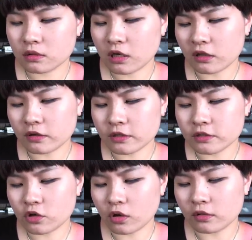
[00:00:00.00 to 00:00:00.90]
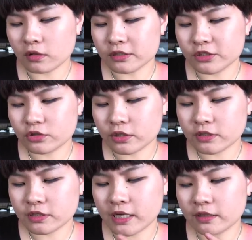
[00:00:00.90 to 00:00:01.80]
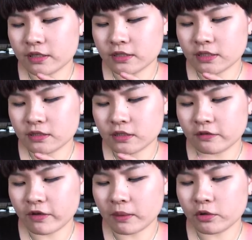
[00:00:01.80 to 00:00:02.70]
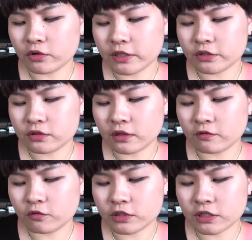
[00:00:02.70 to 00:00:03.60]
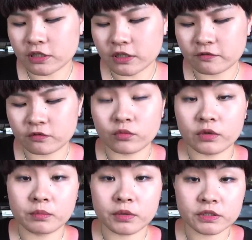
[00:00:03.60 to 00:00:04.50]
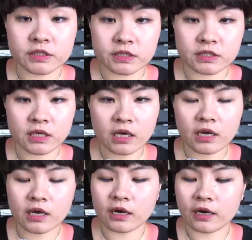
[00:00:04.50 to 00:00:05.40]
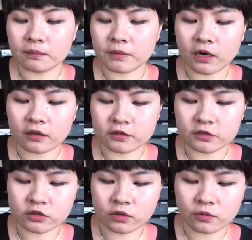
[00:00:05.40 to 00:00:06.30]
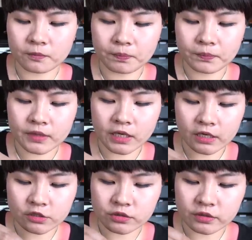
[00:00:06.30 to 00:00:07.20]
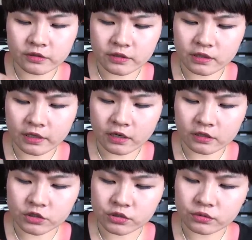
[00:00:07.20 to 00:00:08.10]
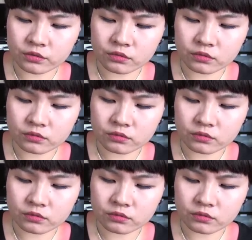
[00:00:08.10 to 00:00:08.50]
color. It's called Lustrous. Yeah, this is the February two thousand fourteen Gift with Purchase um, color. So I actually think I got two.